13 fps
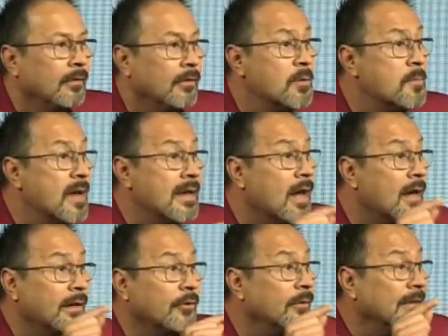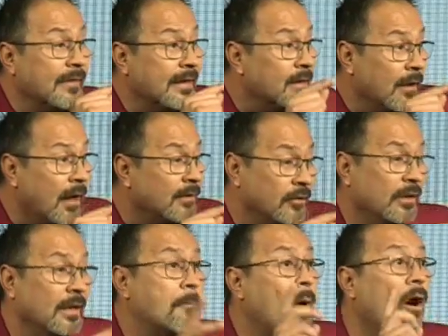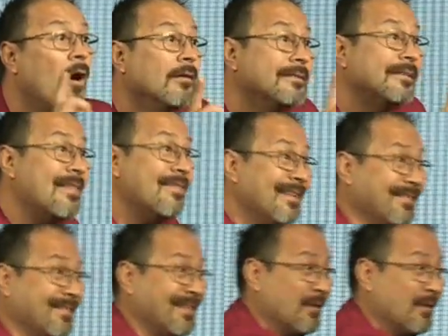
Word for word: You may not agree theologically. Paul said this